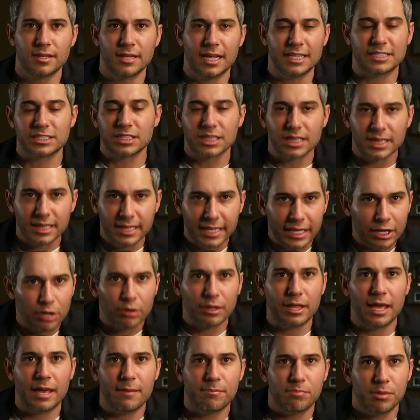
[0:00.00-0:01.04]
That's
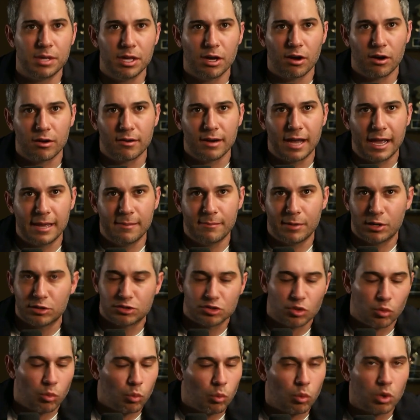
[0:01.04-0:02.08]
literally a PR nightmare.
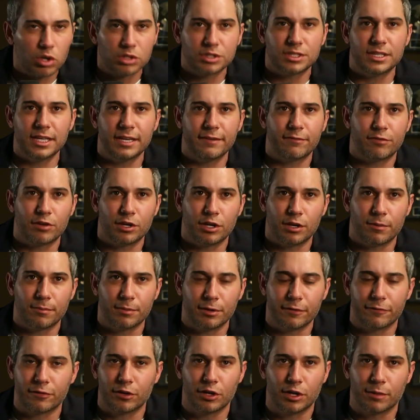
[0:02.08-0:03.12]
It's the worst thing for
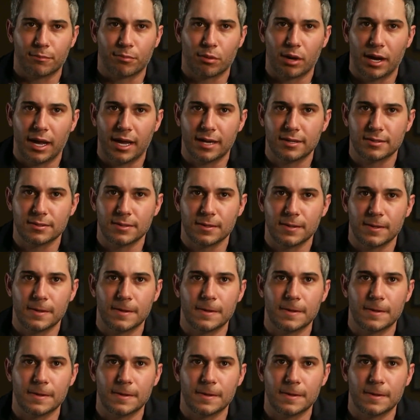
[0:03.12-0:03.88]
your brand.